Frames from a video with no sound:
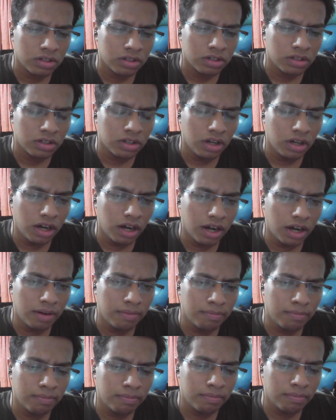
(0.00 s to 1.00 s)
Ich bin
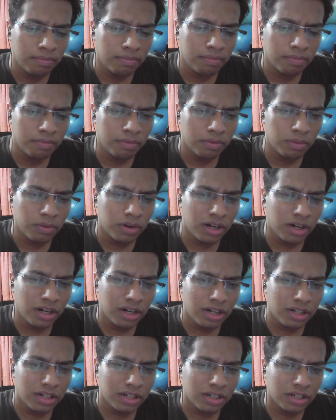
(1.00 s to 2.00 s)
der Auslöser
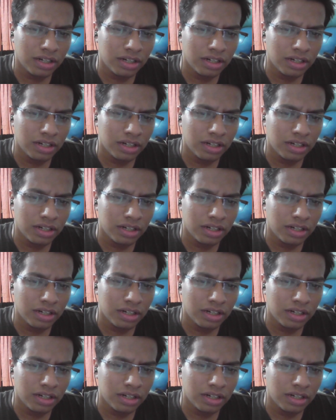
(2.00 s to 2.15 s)
dafür,